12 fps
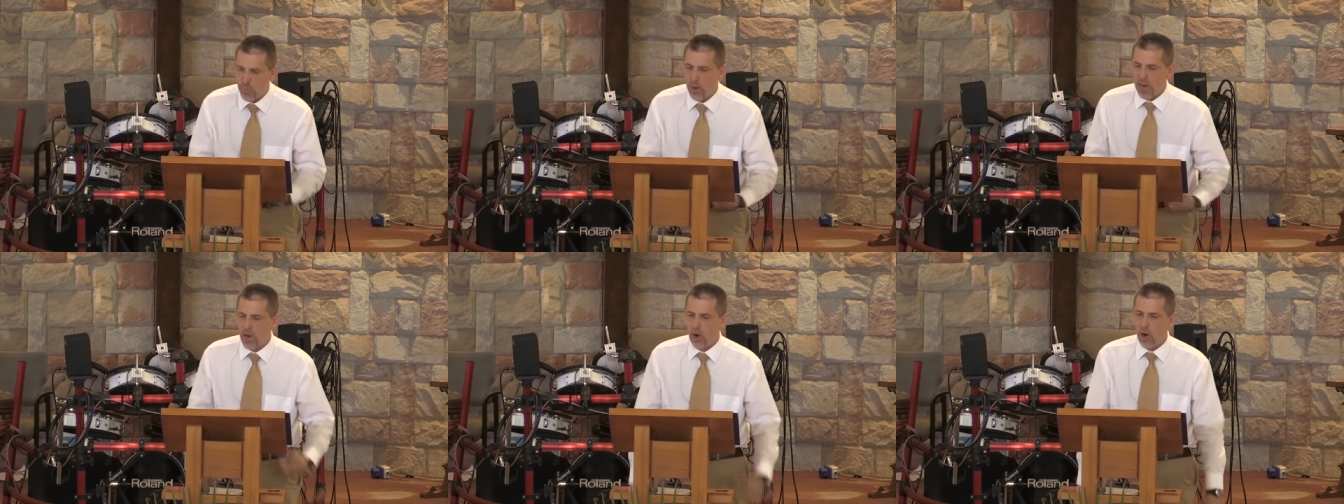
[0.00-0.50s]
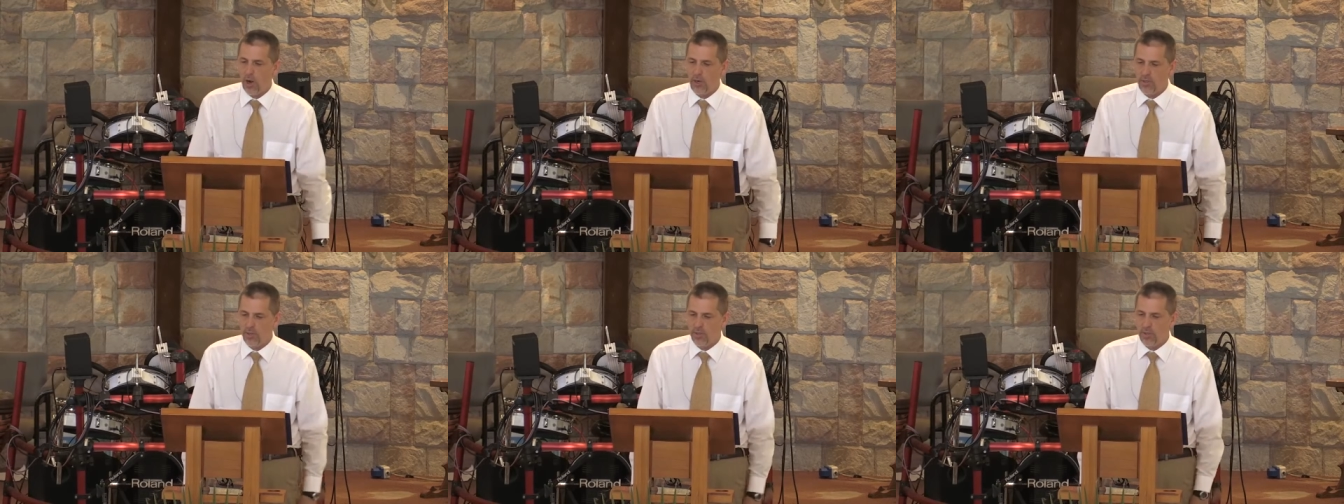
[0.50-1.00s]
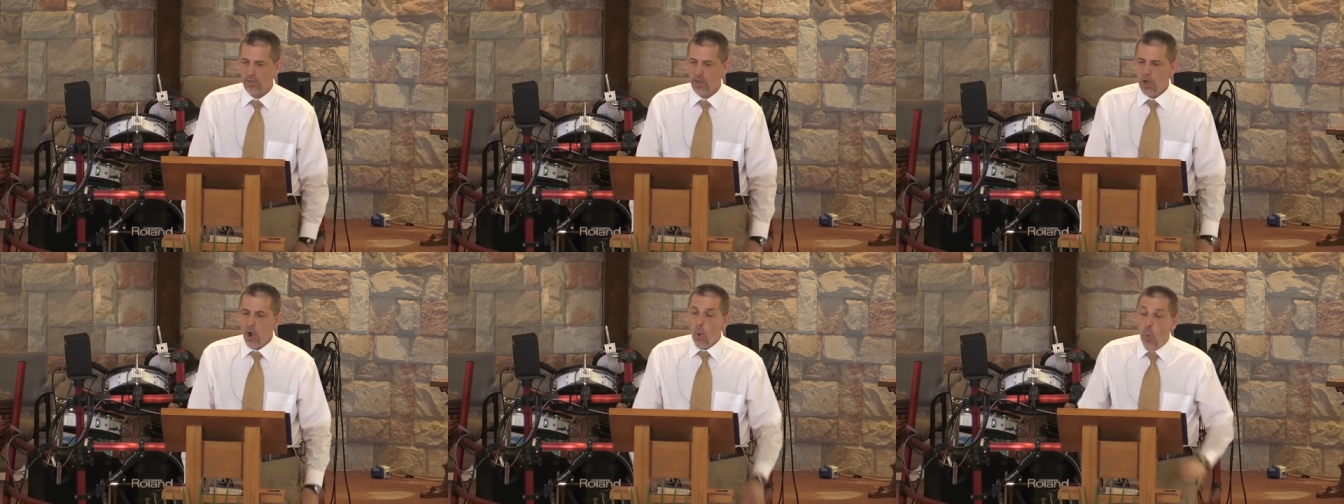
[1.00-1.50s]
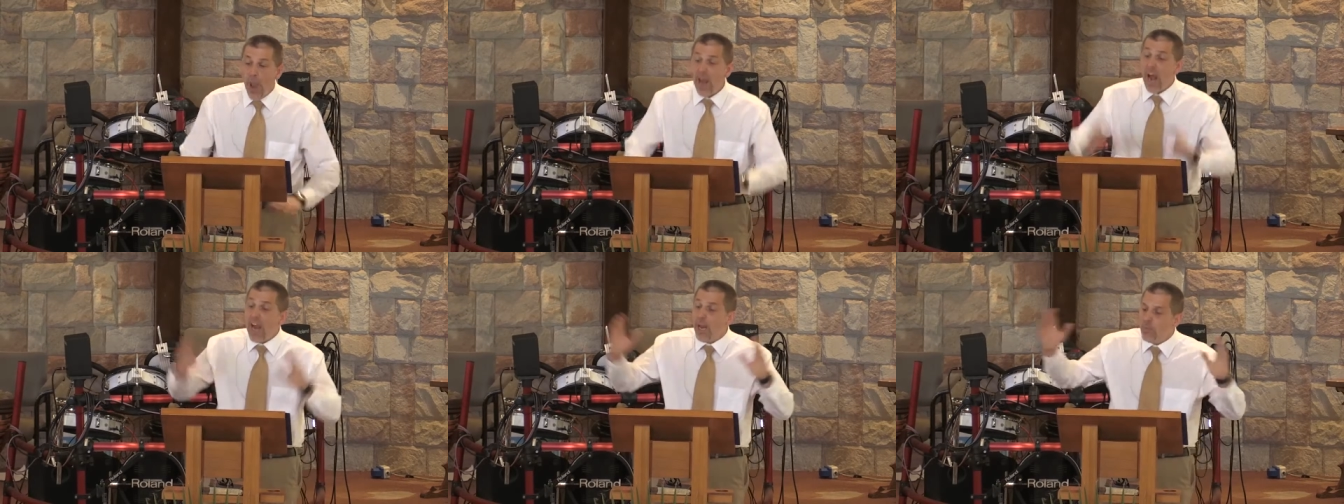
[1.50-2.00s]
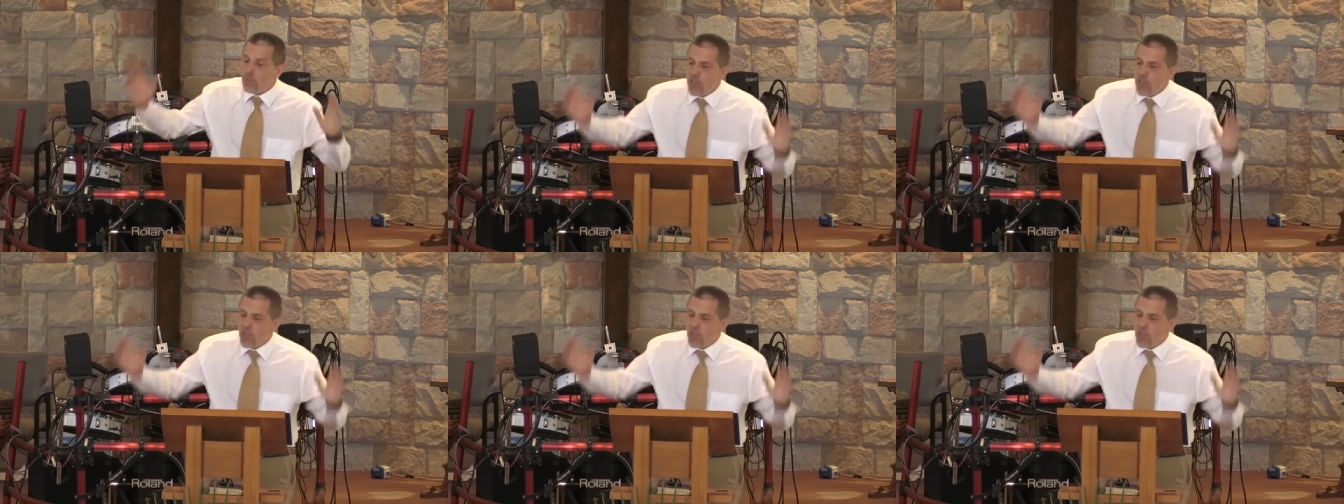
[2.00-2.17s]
my heart? When I am